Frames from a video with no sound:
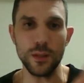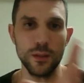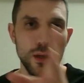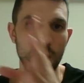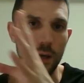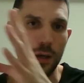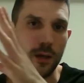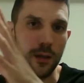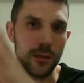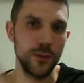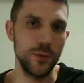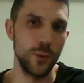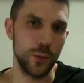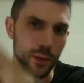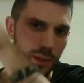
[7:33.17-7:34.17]

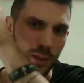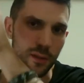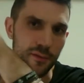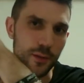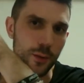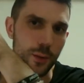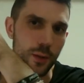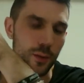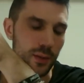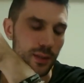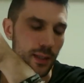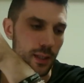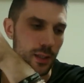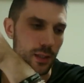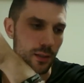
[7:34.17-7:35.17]
North of Tokyo
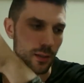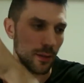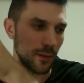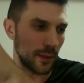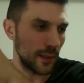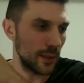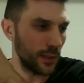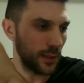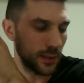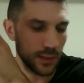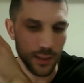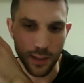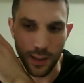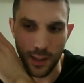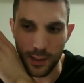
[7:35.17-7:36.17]
Station there
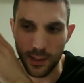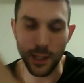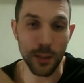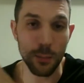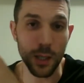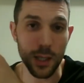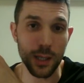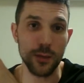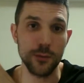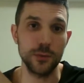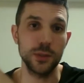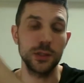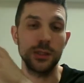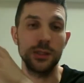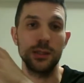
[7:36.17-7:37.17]
is Akihabara,
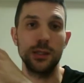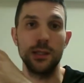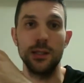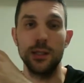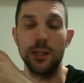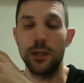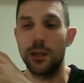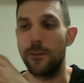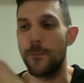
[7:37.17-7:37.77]
which is the